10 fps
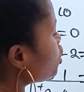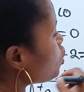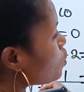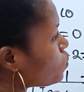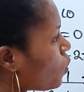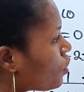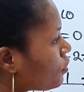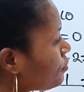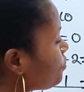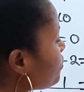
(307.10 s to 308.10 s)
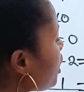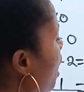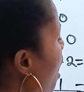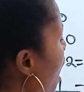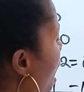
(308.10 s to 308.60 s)
which is 1.
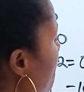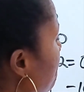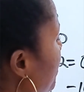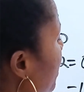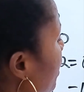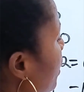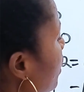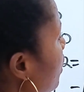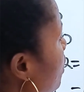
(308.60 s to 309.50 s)
Our b